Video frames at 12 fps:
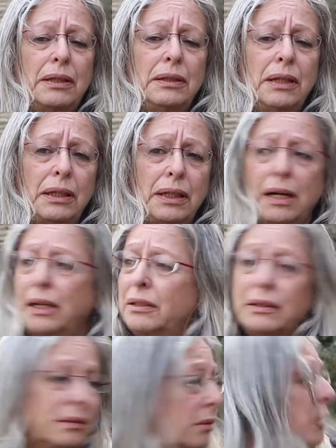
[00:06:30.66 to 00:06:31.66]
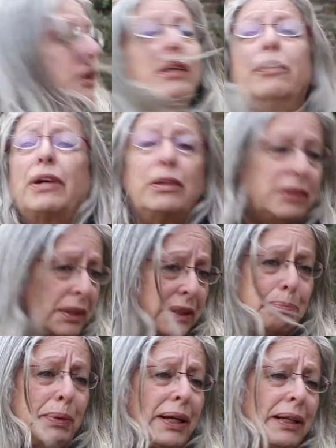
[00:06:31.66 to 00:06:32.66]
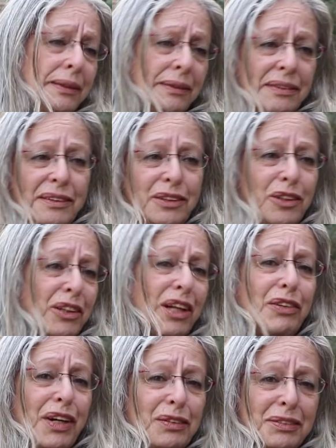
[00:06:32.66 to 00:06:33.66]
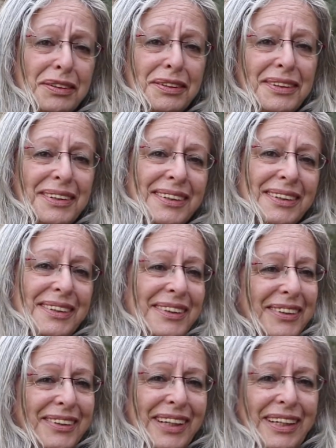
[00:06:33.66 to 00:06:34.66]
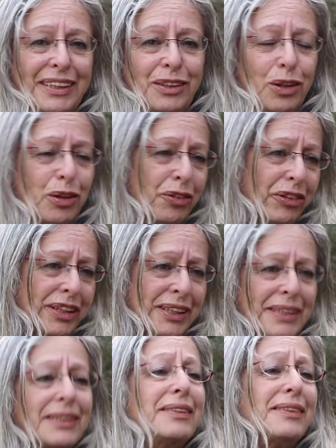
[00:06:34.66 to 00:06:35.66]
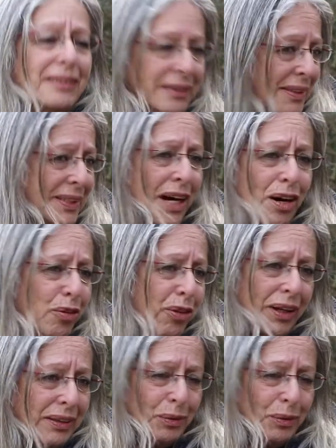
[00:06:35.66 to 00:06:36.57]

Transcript: that are going around in Nepal, all around, okay, north, east, south and